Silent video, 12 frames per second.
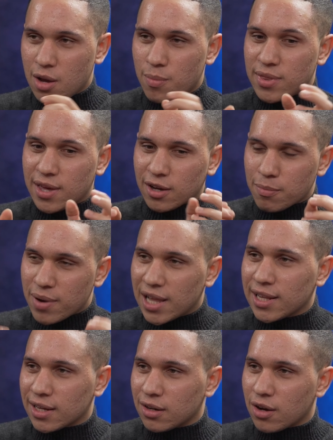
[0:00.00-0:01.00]
but they're
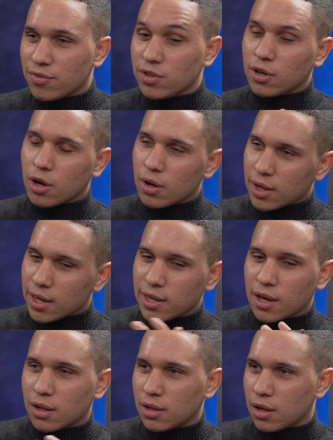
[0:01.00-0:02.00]
compelling enough that you go, okay,
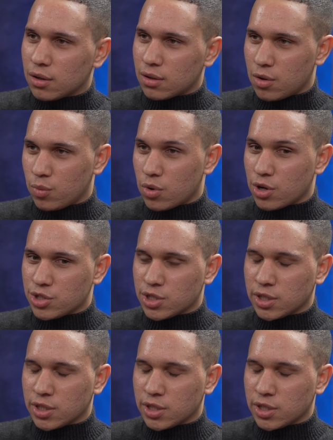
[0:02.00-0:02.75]
yeah, I'll watch.